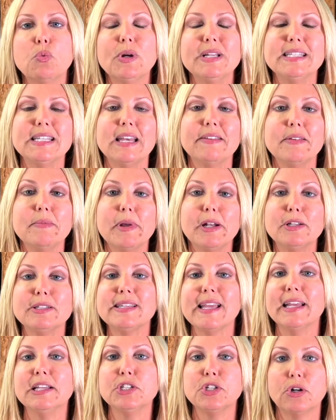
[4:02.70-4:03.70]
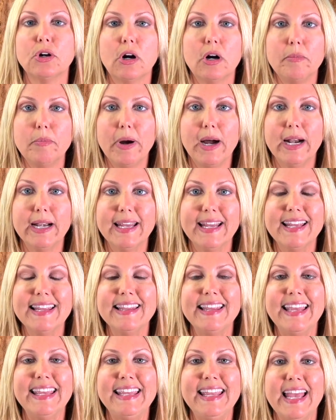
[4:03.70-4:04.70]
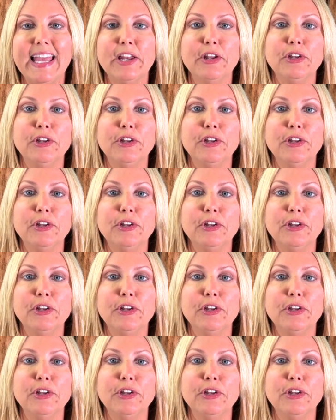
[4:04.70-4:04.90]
once heavy metals enter our body, they get